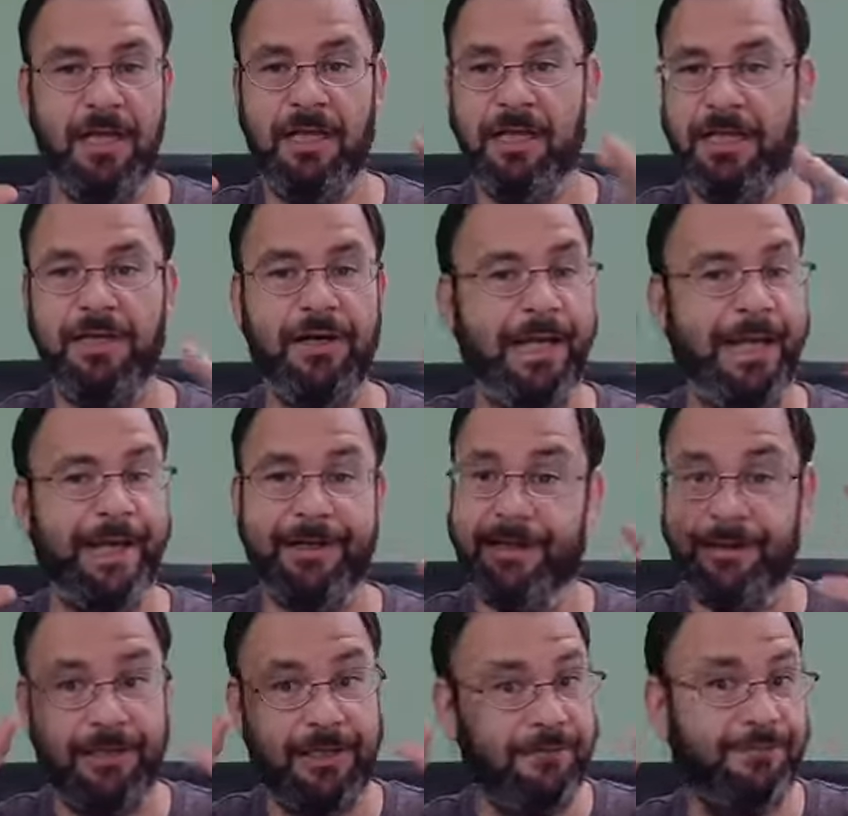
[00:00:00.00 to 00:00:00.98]
you know, again,
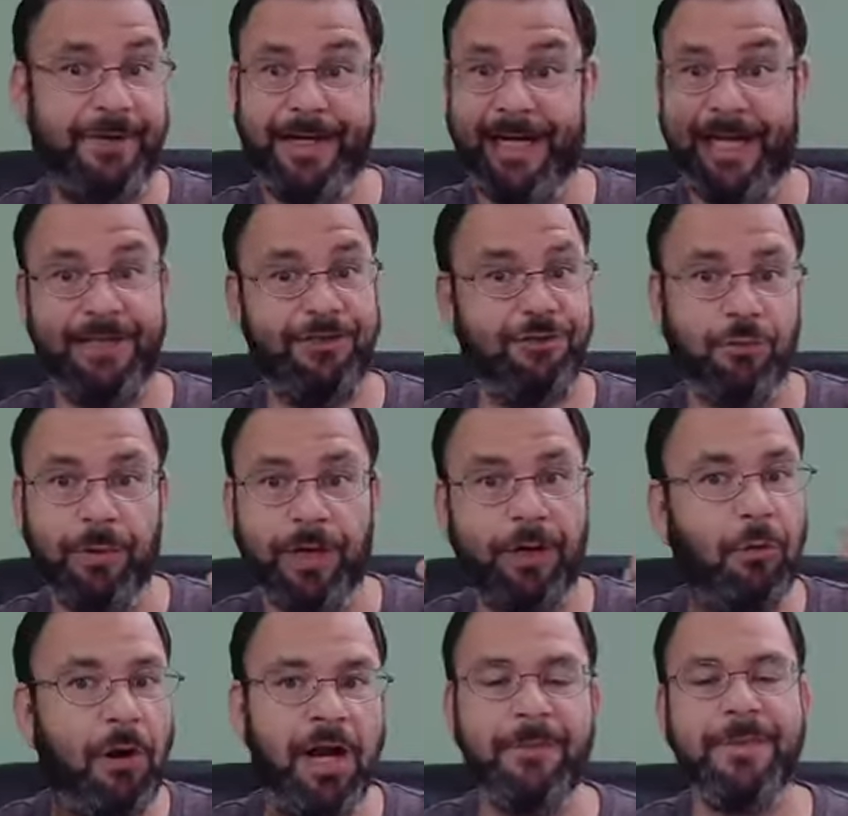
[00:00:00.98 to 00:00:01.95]
the financial
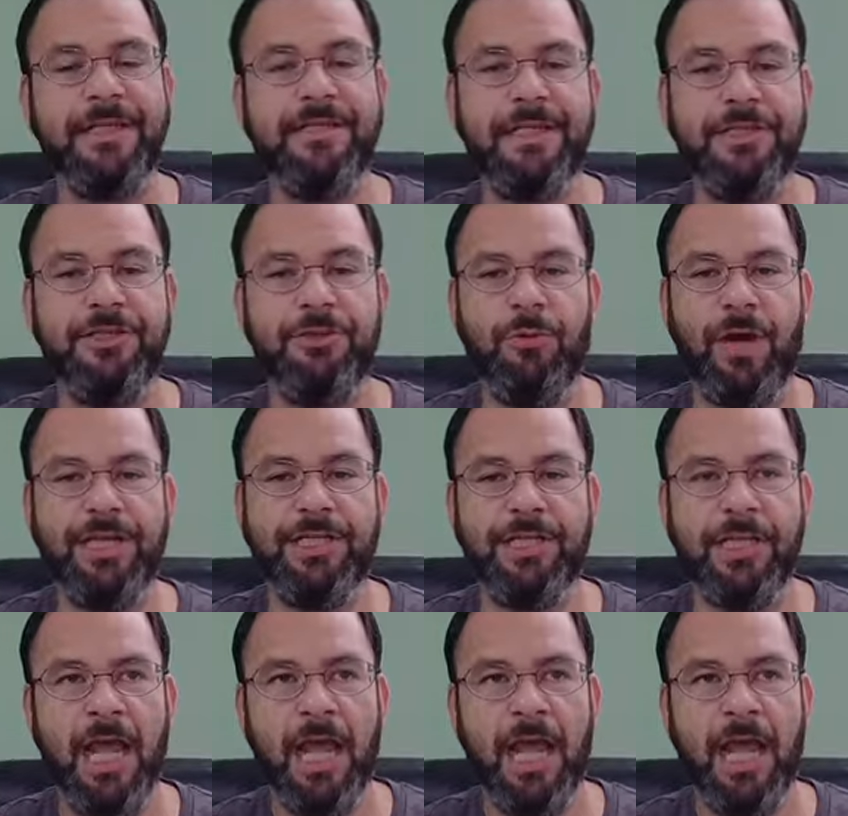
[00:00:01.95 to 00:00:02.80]
requirement situation,